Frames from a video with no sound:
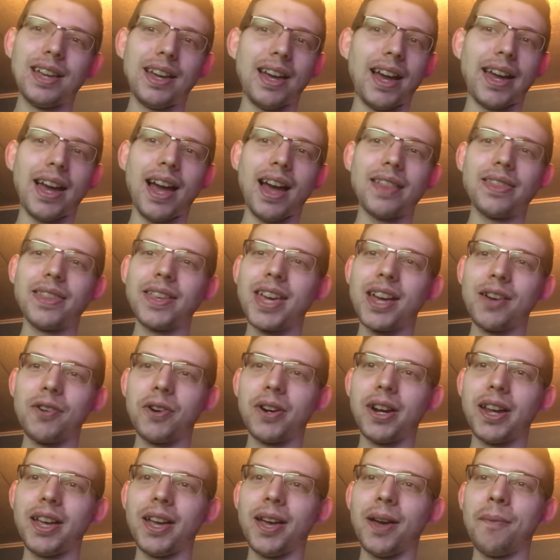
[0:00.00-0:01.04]
I had to get
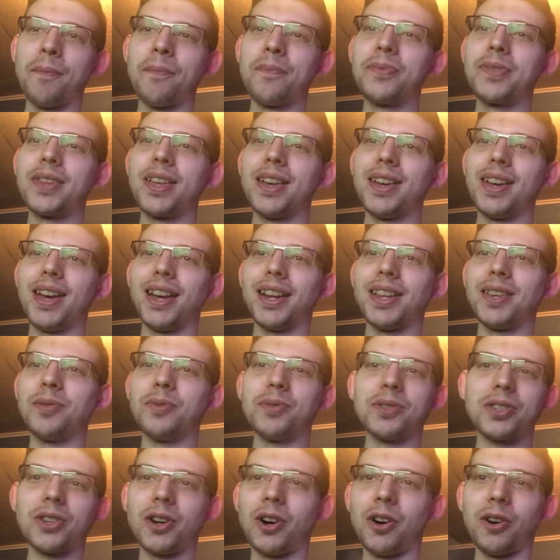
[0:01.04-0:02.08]
rid of him, and he
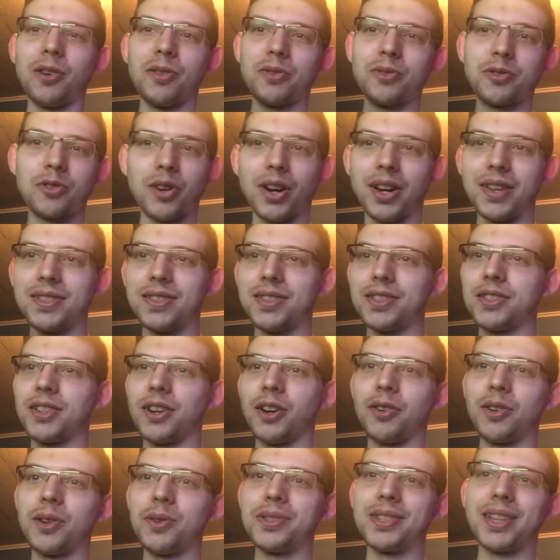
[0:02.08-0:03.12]
was all crazy,
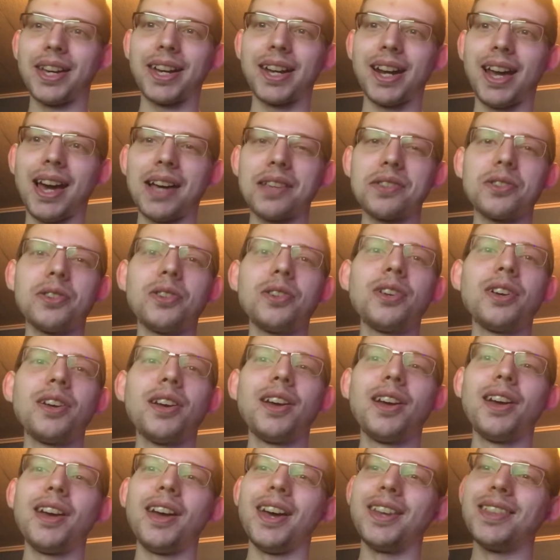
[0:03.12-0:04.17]
so he was like an asshole.
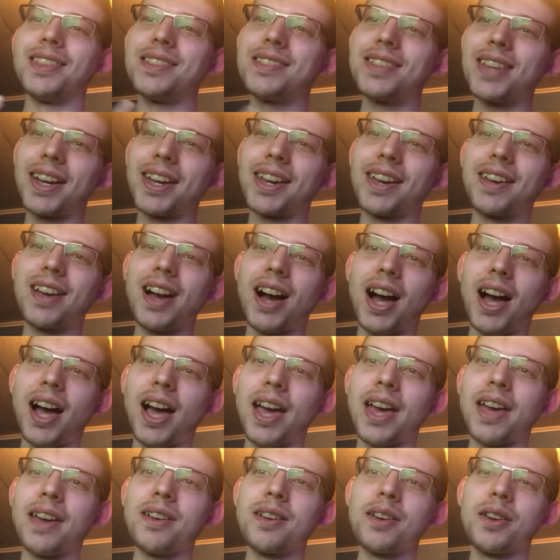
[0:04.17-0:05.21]
And the second
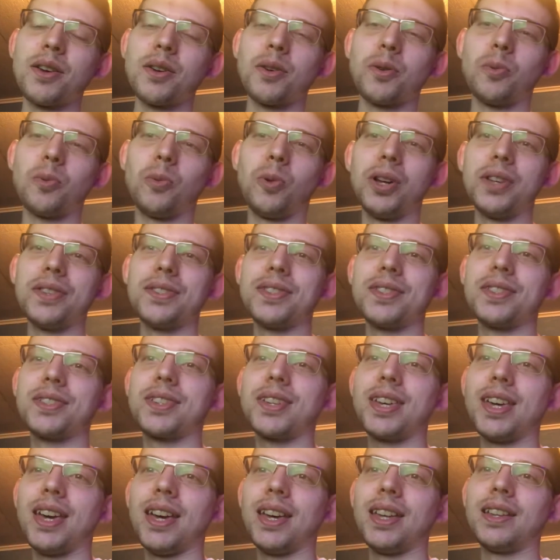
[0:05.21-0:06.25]
guy was this
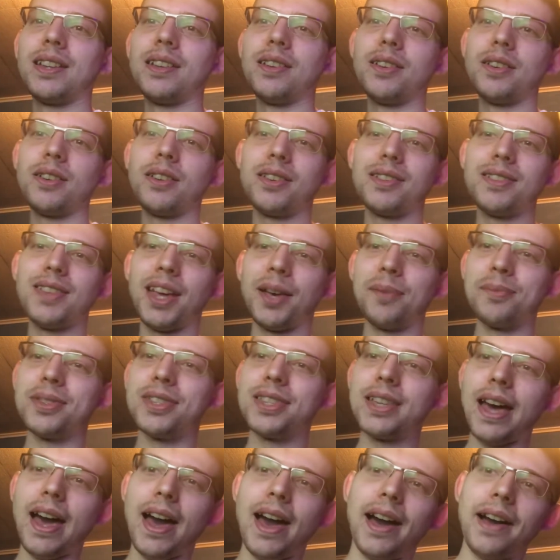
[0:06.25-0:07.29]
kid named
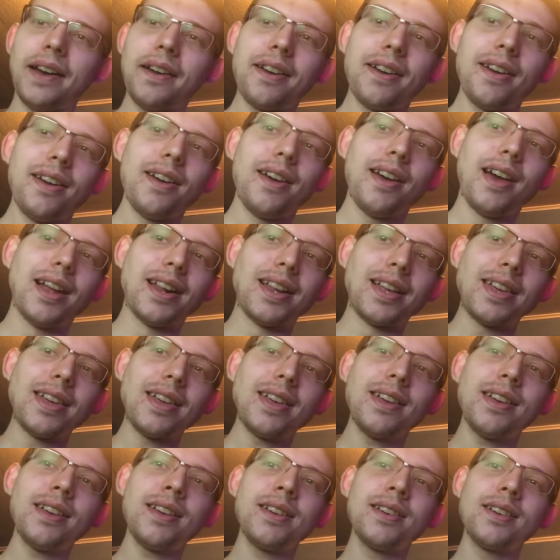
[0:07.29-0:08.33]
Zach, and
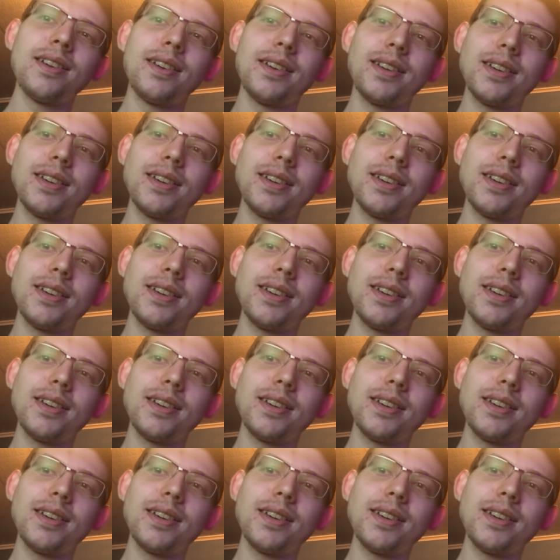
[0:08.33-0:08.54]
he